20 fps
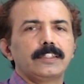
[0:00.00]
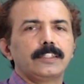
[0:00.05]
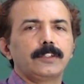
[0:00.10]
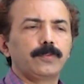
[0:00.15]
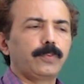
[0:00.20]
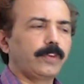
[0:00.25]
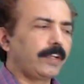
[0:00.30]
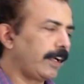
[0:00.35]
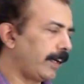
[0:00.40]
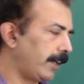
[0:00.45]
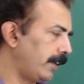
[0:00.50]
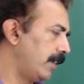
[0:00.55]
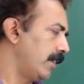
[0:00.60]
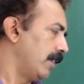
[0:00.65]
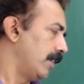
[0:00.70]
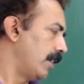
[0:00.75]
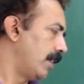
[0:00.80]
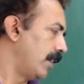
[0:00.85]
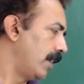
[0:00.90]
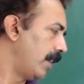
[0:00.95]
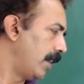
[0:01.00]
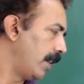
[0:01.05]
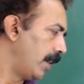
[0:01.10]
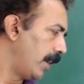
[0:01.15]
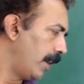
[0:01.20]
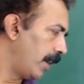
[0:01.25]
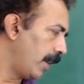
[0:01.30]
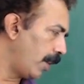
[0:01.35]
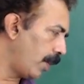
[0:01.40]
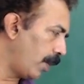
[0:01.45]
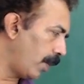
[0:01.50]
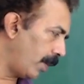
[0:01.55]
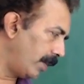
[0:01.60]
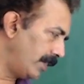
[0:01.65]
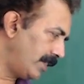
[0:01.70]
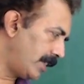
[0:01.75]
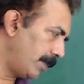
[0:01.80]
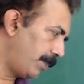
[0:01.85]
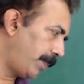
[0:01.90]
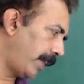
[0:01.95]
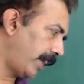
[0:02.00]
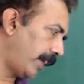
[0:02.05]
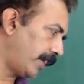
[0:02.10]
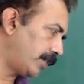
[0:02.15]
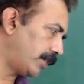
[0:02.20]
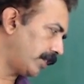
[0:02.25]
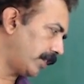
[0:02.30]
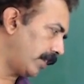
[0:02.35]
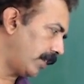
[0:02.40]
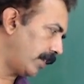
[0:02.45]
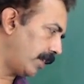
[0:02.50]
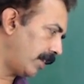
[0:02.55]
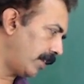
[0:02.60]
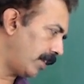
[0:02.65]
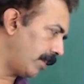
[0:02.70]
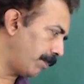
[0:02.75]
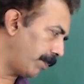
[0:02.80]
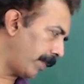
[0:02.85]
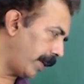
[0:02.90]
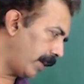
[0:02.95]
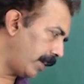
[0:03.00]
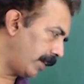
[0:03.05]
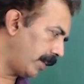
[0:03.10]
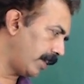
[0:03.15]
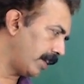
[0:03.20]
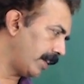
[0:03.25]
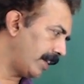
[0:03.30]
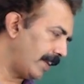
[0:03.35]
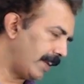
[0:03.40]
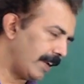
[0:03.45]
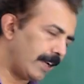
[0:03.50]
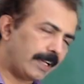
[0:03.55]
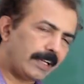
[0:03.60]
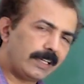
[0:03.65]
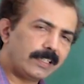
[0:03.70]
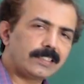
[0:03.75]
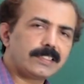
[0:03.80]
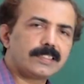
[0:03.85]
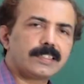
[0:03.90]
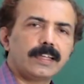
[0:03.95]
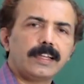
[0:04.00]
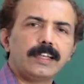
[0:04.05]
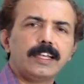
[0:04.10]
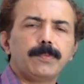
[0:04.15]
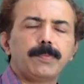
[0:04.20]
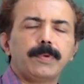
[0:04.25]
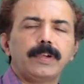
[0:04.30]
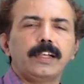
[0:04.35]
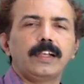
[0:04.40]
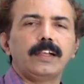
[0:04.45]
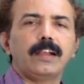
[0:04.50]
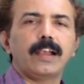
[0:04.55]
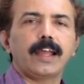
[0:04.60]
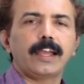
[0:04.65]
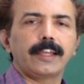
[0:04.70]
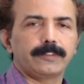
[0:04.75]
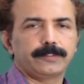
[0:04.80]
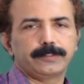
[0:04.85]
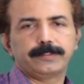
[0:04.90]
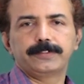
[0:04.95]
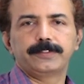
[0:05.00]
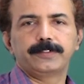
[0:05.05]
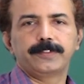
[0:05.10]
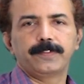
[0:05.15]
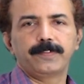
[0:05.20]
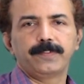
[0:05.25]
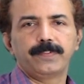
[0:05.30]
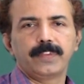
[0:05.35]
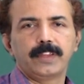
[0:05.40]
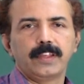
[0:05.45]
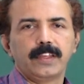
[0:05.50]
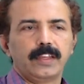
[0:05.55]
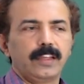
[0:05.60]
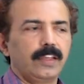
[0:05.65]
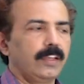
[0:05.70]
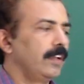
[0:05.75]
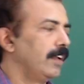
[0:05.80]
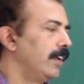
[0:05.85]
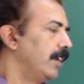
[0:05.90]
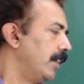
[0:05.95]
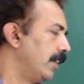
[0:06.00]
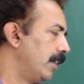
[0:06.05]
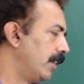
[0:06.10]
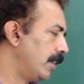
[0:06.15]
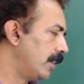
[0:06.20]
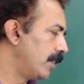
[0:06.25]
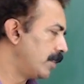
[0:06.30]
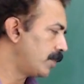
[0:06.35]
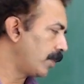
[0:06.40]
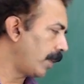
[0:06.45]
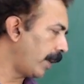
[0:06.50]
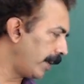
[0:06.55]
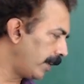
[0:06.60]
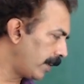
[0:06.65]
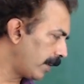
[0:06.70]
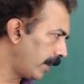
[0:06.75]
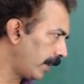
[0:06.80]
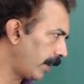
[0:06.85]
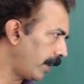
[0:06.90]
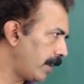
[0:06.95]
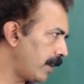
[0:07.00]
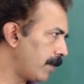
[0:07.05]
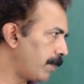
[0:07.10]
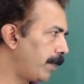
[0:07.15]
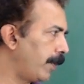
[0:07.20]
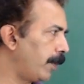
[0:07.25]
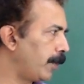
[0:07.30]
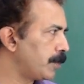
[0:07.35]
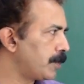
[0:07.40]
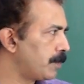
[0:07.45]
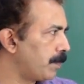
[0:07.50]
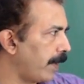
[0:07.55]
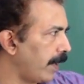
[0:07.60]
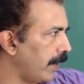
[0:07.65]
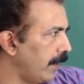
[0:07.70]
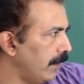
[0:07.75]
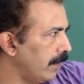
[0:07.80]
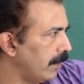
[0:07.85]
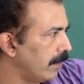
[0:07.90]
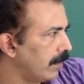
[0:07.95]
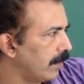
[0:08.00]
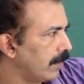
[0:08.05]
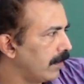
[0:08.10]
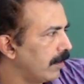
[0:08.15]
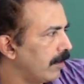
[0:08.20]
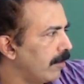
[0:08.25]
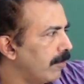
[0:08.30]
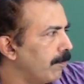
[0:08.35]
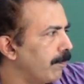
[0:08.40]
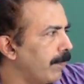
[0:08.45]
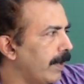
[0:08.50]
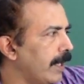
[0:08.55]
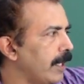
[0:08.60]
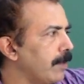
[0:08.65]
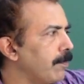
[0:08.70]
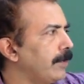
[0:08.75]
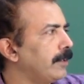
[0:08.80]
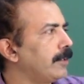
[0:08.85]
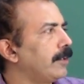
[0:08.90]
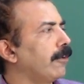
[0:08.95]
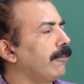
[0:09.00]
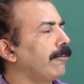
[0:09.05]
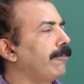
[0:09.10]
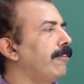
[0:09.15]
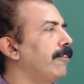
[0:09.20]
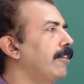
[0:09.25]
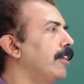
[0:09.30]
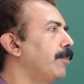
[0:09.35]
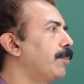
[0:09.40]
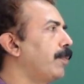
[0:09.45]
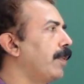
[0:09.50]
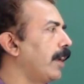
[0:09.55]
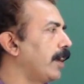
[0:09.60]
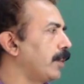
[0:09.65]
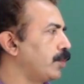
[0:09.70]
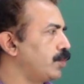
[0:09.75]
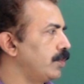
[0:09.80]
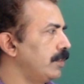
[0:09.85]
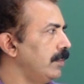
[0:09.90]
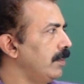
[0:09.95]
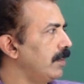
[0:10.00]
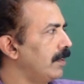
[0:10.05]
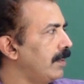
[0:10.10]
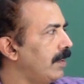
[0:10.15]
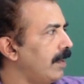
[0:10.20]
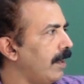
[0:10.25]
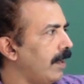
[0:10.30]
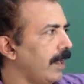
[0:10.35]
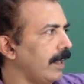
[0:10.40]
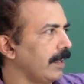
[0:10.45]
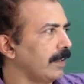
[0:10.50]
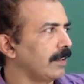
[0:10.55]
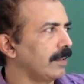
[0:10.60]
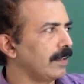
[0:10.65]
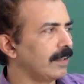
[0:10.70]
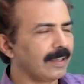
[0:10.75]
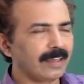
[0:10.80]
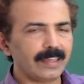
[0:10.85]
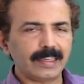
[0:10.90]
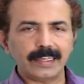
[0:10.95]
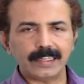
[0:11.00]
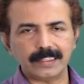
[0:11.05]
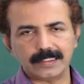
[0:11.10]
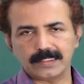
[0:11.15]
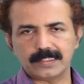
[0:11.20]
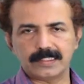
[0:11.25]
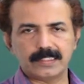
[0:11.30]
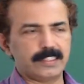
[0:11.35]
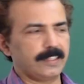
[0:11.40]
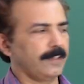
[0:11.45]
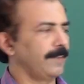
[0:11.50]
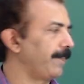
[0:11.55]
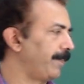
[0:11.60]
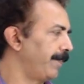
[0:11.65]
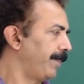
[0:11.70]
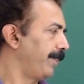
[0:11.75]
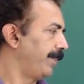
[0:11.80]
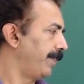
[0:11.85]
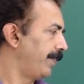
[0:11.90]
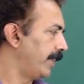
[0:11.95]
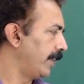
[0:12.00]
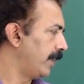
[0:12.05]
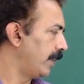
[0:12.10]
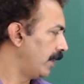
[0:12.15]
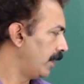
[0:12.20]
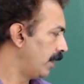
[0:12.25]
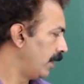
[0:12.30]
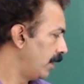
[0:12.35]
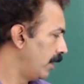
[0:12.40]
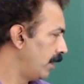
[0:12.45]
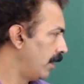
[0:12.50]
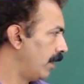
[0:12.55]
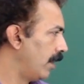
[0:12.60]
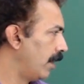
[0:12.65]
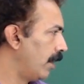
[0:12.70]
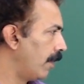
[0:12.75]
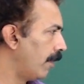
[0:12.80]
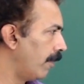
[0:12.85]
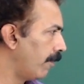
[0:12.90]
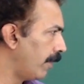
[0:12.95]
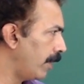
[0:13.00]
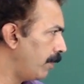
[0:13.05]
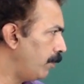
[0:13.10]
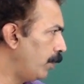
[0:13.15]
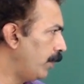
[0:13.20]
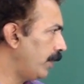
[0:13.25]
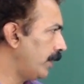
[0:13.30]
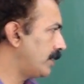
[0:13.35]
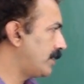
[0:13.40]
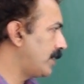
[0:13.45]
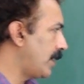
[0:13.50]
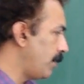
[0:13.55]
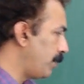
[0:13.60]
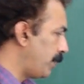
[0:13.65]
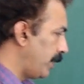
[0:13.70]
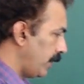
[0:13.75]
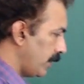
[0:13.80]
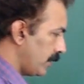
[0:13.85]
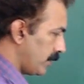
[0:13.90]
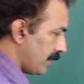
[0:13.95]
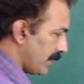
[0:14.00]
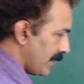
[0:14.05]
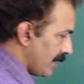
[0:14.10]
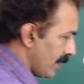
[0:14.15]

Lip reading: at the free end. On separation, the bud leads independent life. So Hydra again reproduced by budding method of reproduction like yeast. One more example is